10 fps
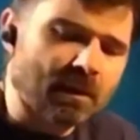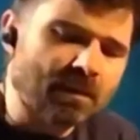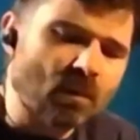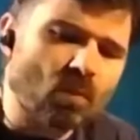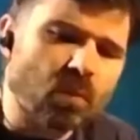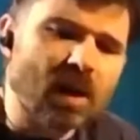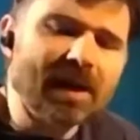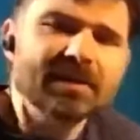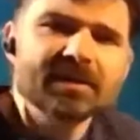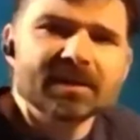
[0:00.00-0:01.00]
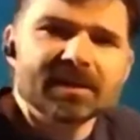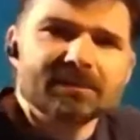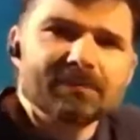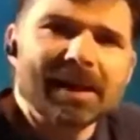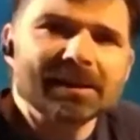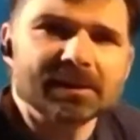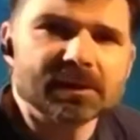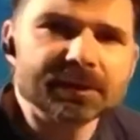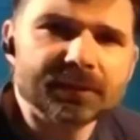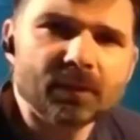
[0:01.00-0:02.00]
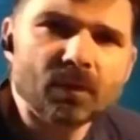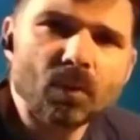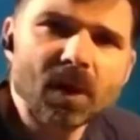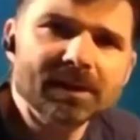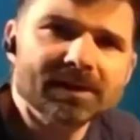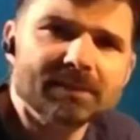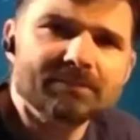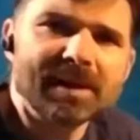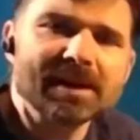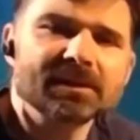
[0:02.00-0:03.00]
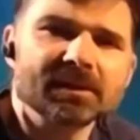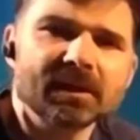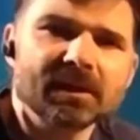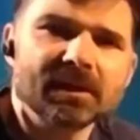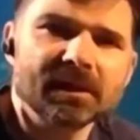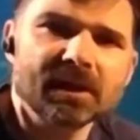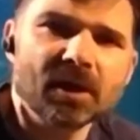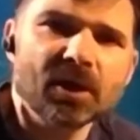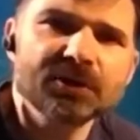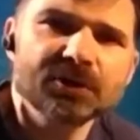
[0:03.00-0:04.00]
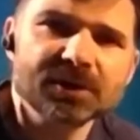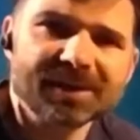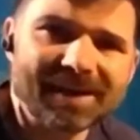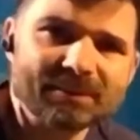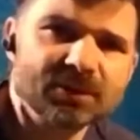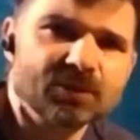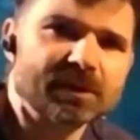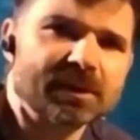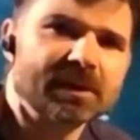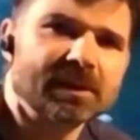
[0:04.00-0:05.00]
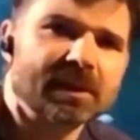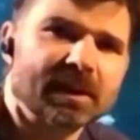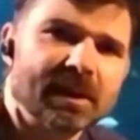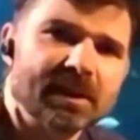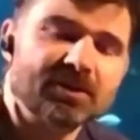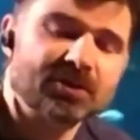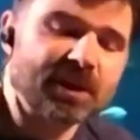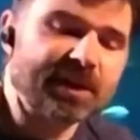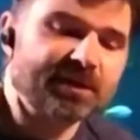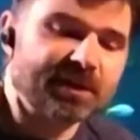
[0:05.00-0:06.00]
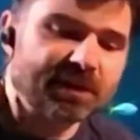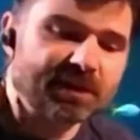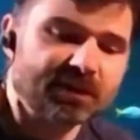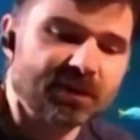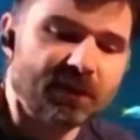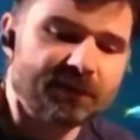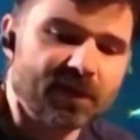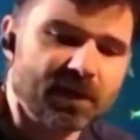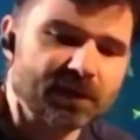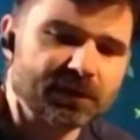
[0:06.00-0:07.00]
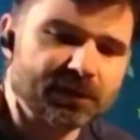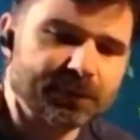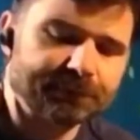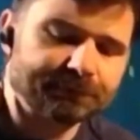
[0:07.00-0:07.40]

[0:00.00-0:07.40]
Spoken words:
But why does this matter? Why does it matter that the ocean chemistry is changing so fast?